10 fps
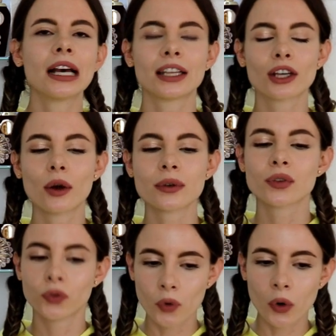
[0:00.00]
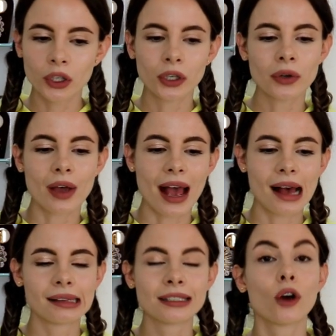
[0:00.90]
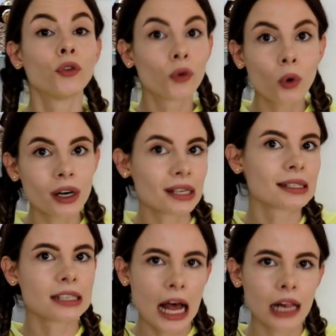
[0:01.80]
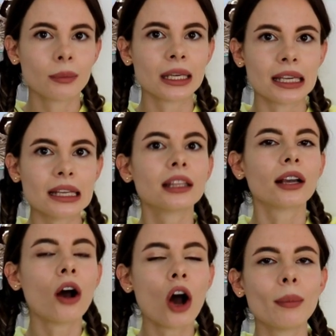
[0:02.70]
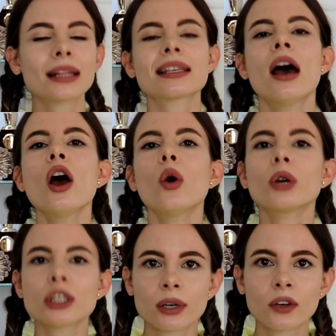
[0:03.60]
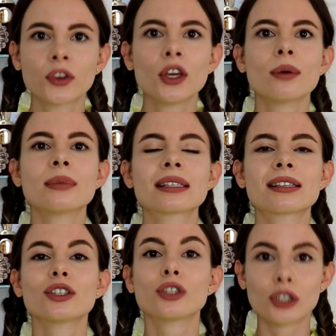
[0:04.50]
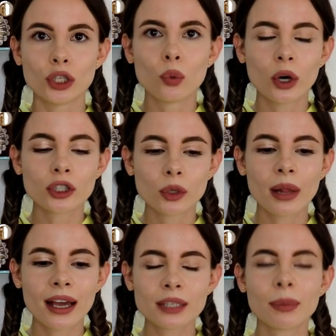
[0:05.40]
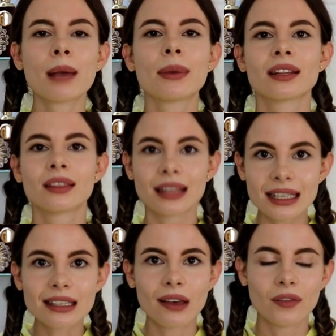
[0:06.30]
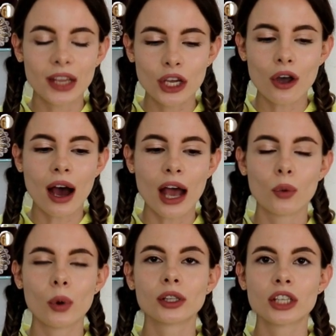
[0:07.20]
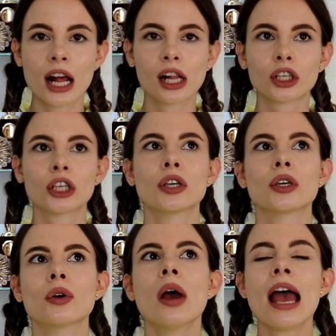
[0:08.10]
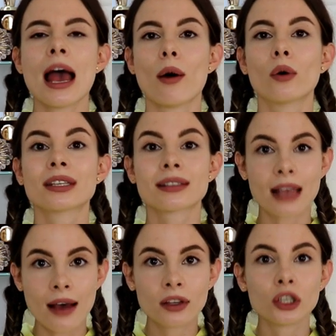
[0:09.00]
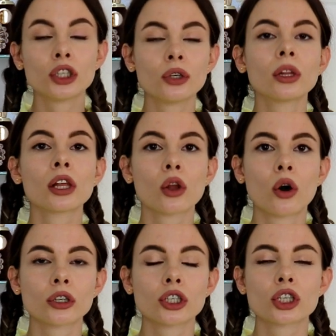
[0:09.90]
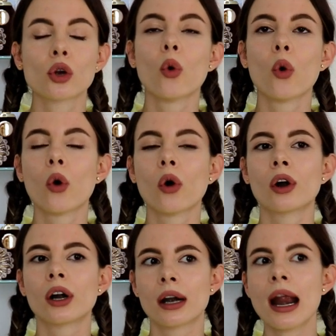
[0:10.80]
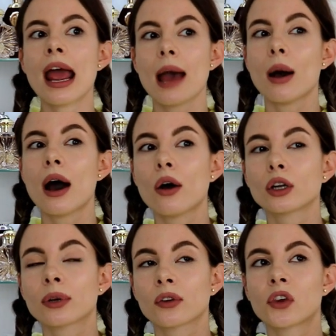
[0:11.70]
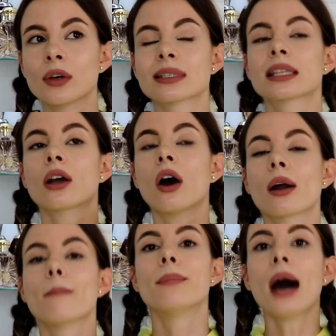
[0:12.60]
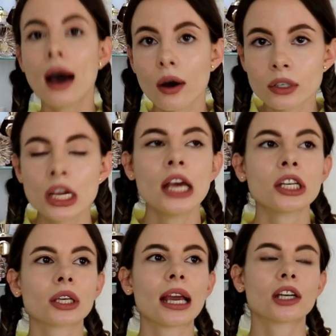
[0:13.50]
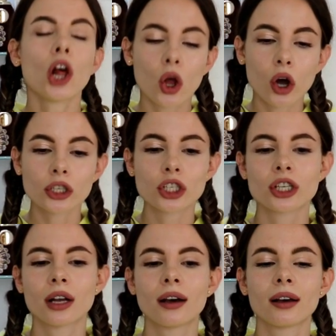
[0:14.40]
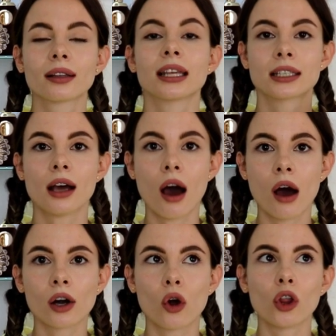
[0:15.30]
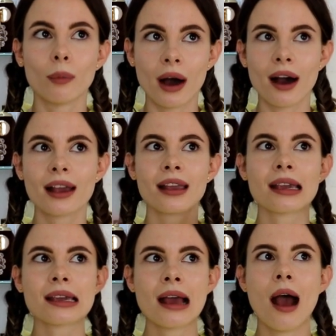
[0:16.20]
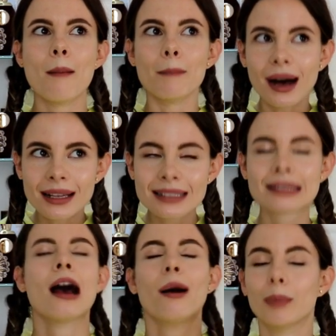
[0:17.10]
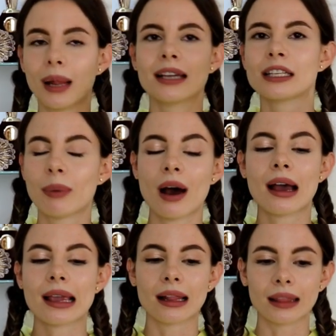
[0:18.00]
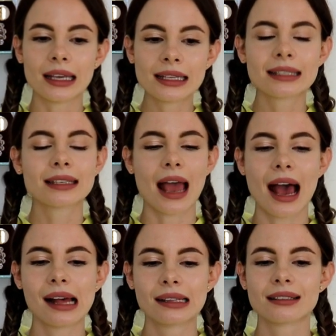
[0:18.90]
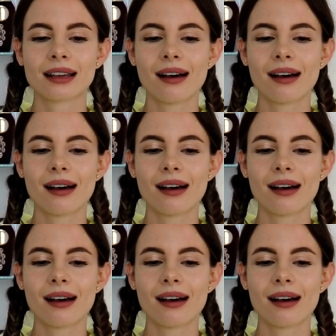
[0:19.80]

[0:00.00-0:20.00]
that goes for you, and of course tell me in the comments which perfumes do you want to blind buy. But in this video I will tell you about 7 newly launched, or about perfumes that are about to get launched that are on my must blind buy list. And